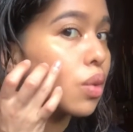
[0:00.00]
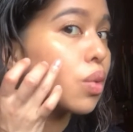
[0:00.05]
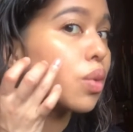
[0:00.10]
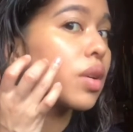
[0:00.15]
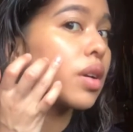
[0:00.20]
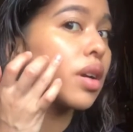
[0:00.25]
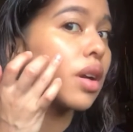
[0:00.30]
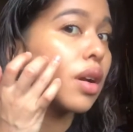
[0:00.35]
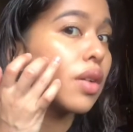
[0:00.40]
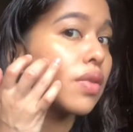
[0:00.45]

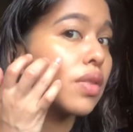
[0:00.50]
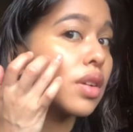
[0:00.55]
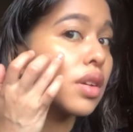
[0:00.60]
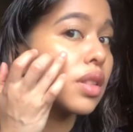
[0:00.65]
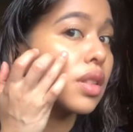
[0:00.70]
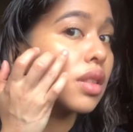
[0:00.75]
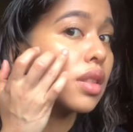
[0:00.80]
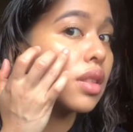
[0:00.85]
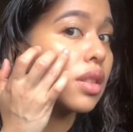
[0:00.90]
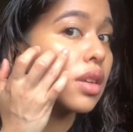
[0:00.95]
wherever
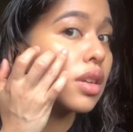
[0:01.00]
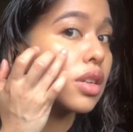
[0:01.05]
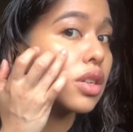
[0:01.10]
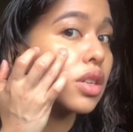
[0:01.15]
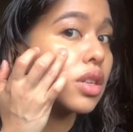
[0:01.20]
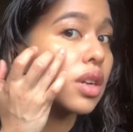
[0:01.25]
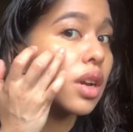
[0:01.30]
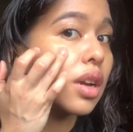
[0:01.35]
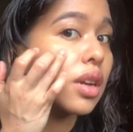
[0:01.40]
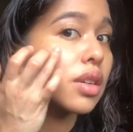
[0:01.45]
it
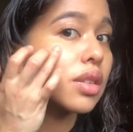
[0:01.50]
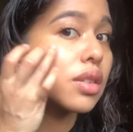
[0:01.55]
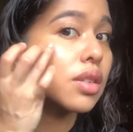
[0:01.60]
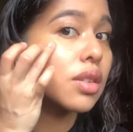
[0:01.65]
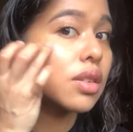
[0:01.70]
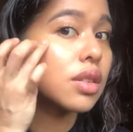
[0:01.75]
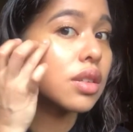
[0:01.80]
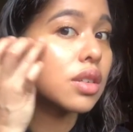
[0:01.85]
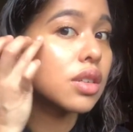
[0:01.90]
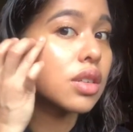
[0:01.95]
shines
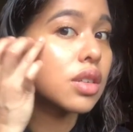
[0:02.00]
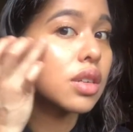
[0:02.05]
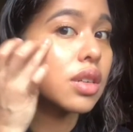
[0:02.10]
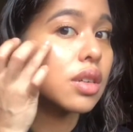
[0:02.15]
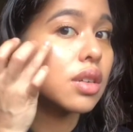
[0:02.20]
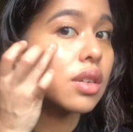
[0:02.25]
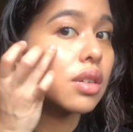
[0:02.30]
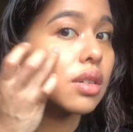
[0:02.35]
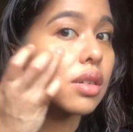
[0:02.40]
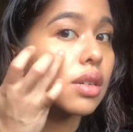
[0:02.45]
on the
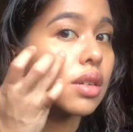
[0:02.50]
cheek.